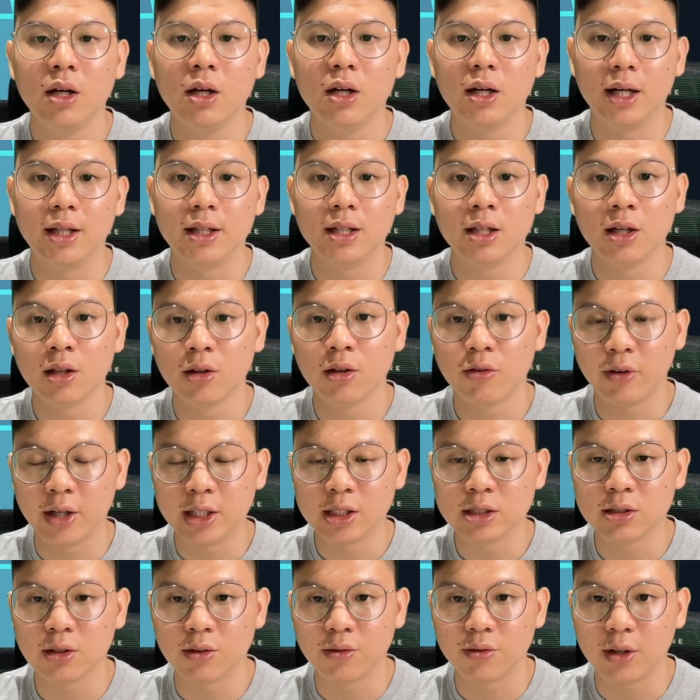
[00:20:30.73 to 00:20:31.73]
until
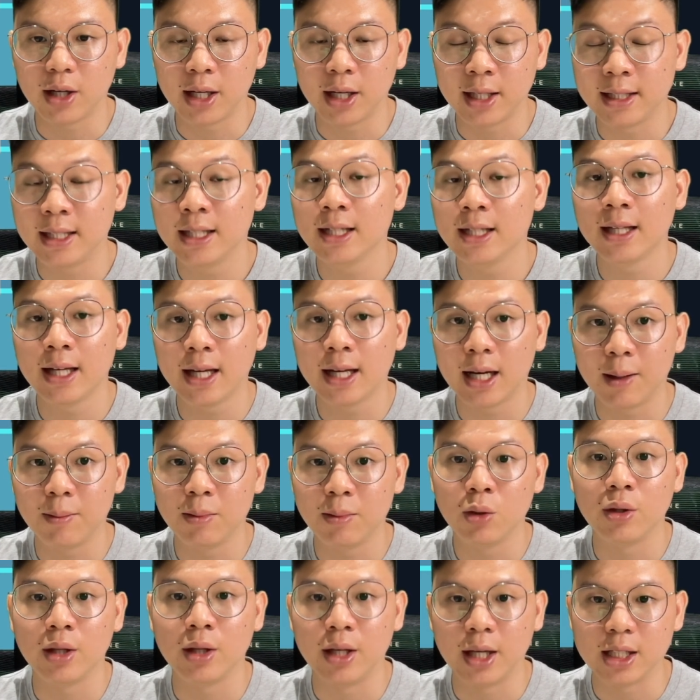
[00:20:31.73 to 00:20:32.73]
I
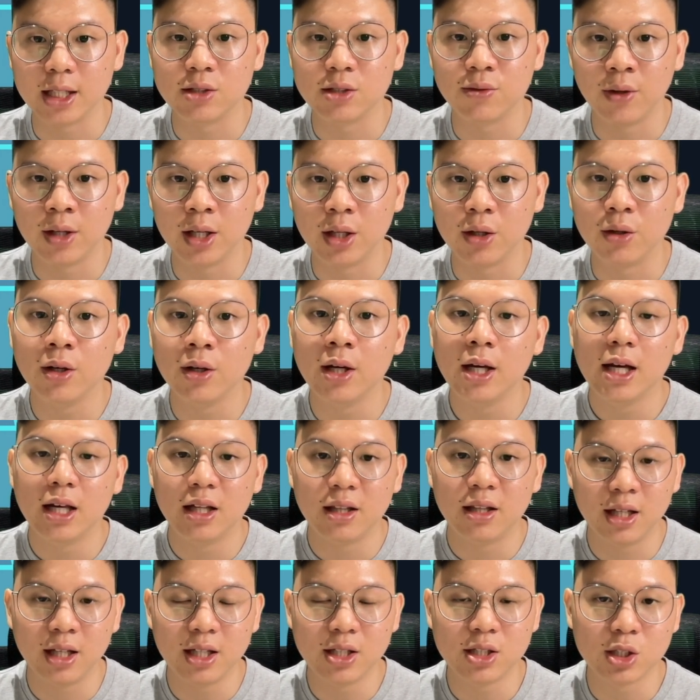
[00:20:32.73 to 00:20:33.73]
upload the next video,
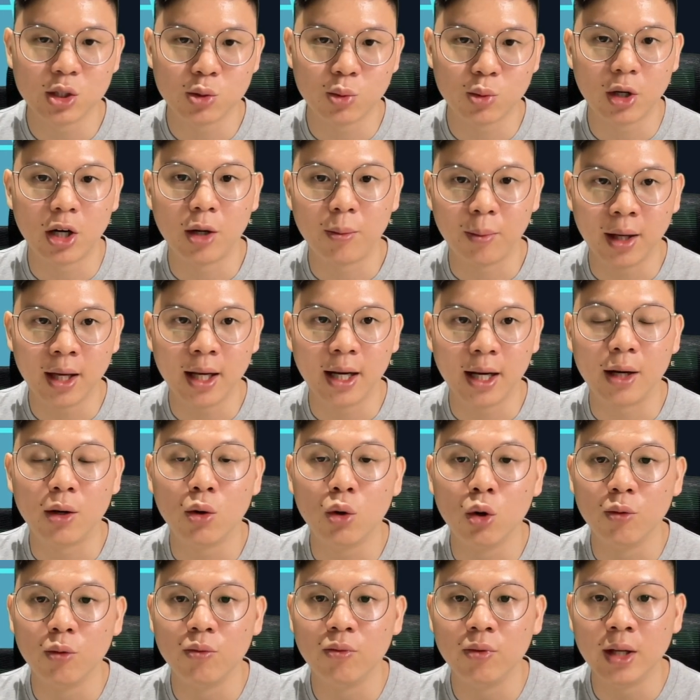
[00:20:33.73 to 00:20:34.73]
this is where I'm at, and
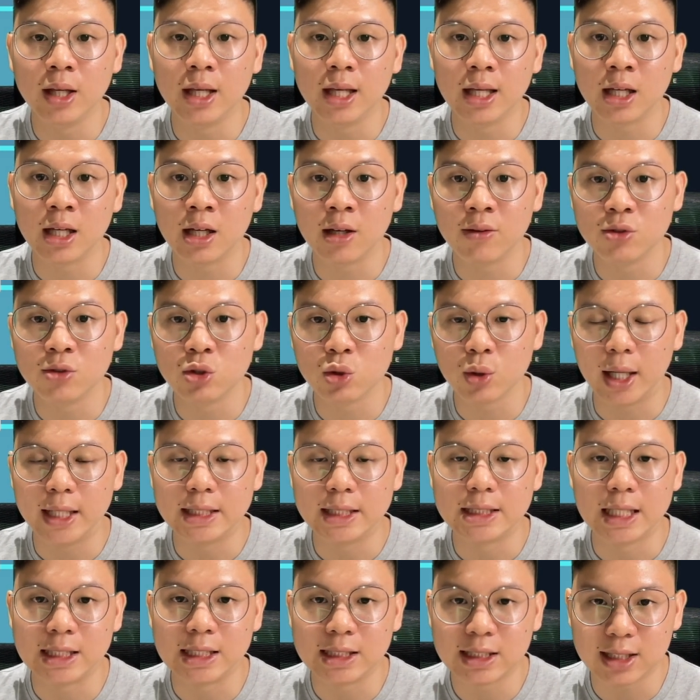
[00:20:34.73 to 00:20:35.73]
hopefully it gives you guys
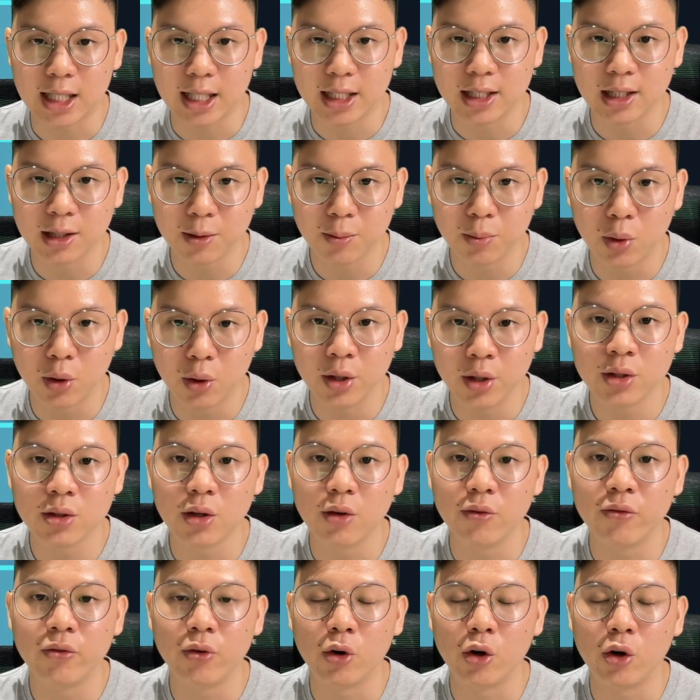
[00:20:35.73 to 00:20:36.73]
a starting point
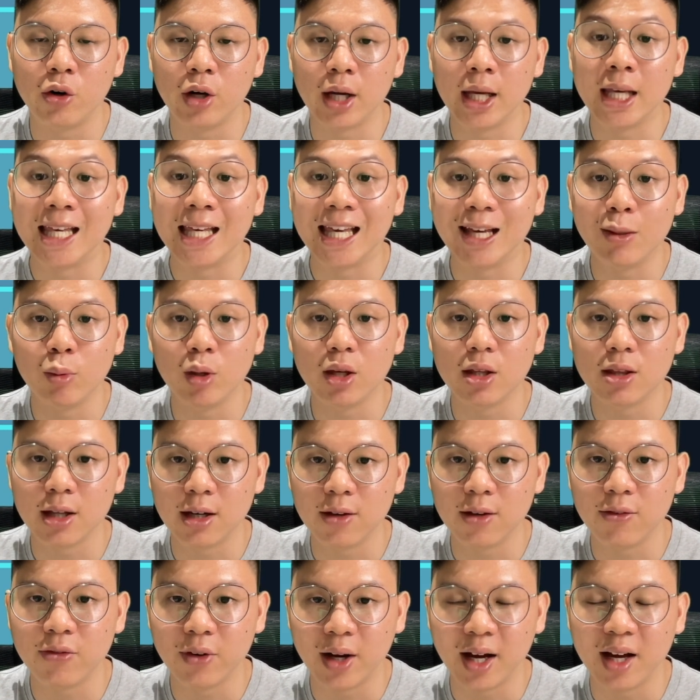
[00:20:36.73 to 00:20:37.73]
for a Gameweek
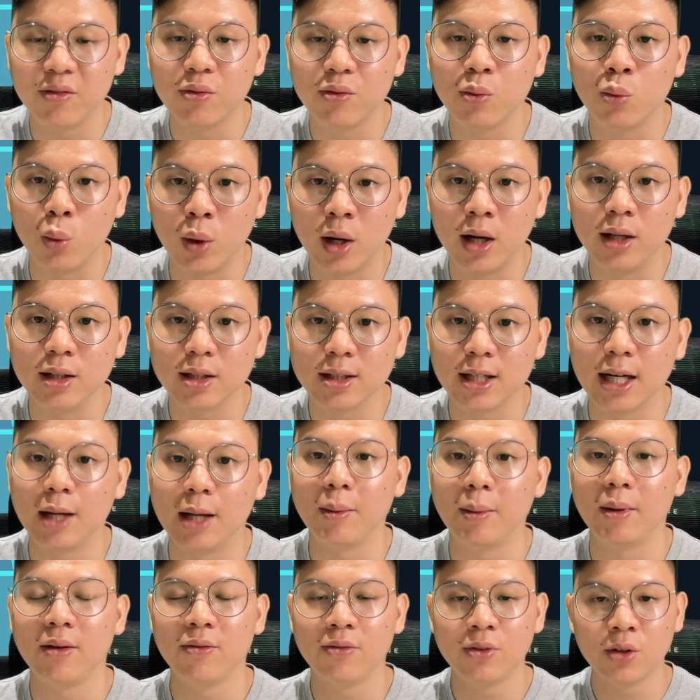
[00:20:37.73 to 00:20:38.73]
35 wildcard.
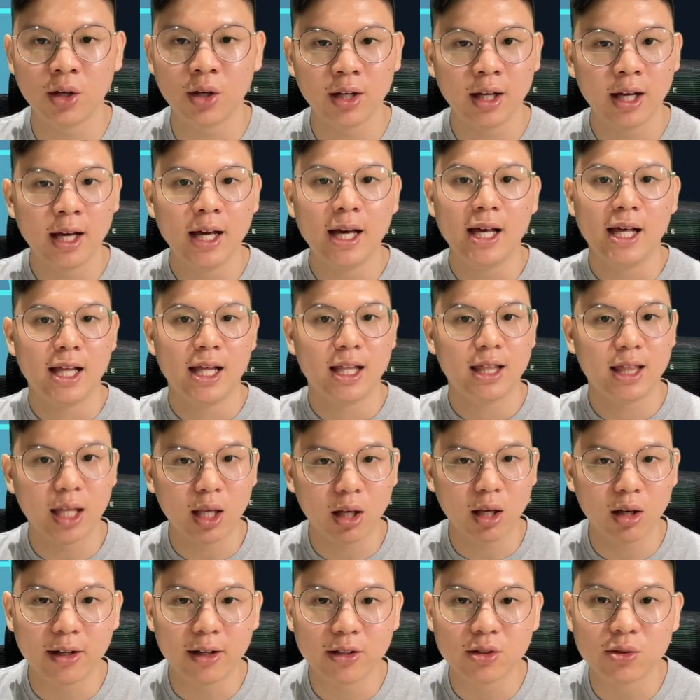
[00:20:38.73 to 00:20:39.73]
But if not, thank
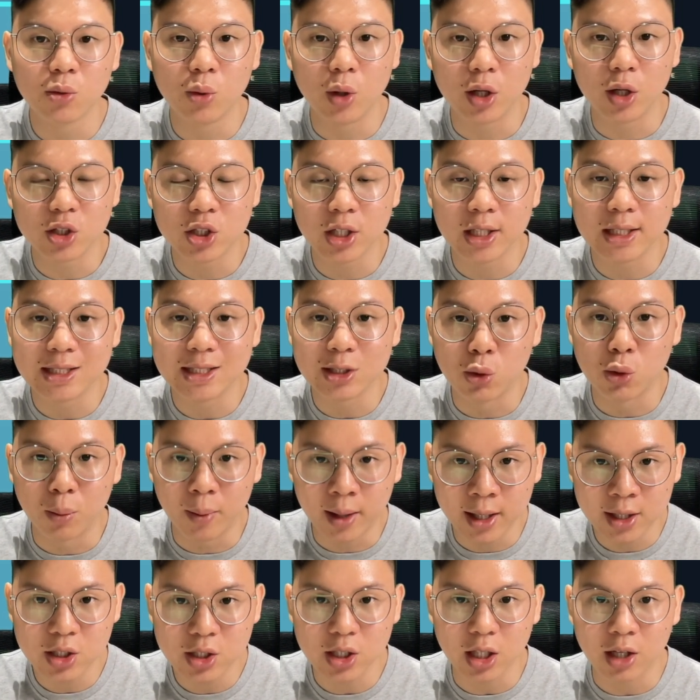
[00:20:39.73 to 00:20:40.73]
you guys for watching so
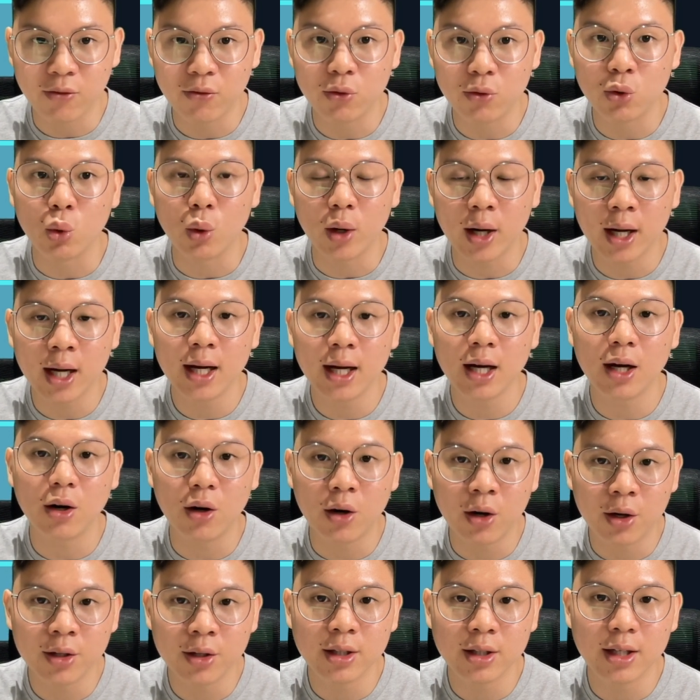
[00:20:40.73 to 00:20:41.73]
much. If you are
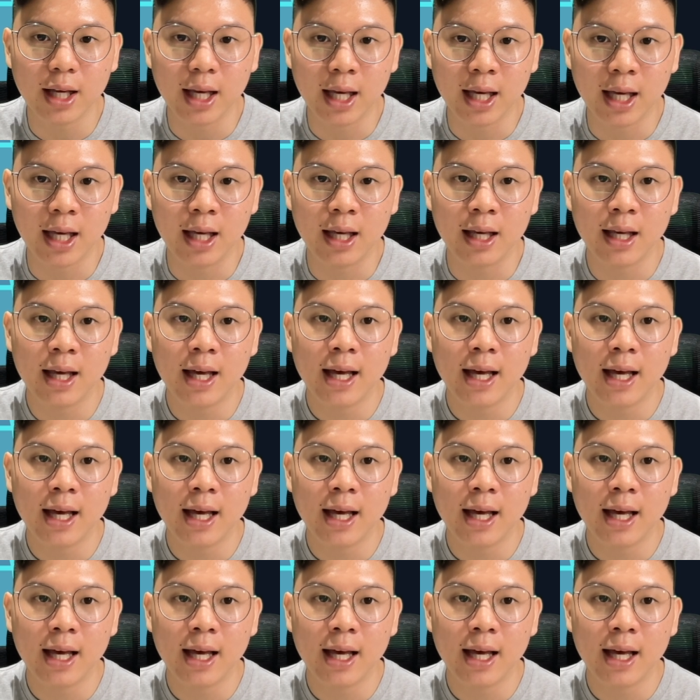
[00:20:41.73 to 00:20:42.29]
on a